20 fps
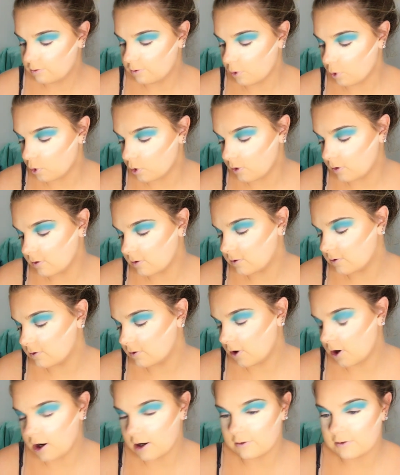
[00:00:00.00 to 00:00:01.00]

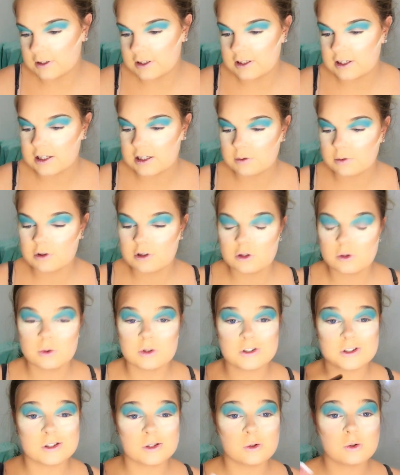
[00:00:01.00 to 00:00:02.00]
M456 brush,
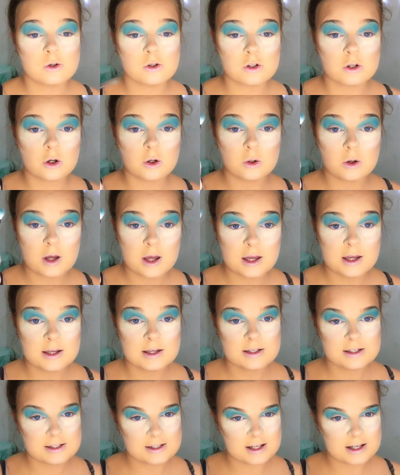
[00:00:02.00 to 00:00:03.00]
which is also
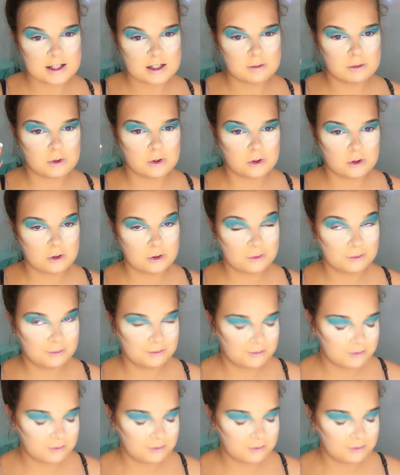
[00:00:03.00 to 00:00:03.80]
stained blue.